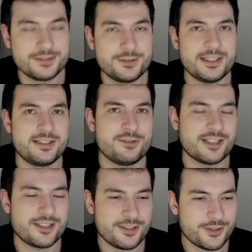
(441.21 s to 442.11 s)
to get
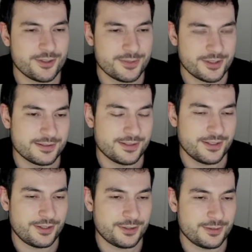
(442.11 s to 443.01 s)
Divine Shield on your board,
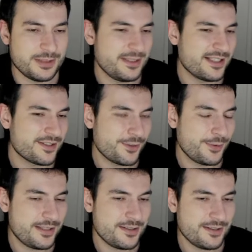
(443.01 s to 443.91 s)
so maybe that's the
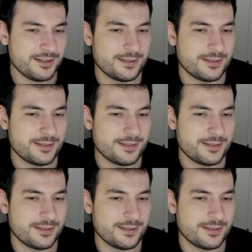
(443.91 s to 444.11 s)
reason.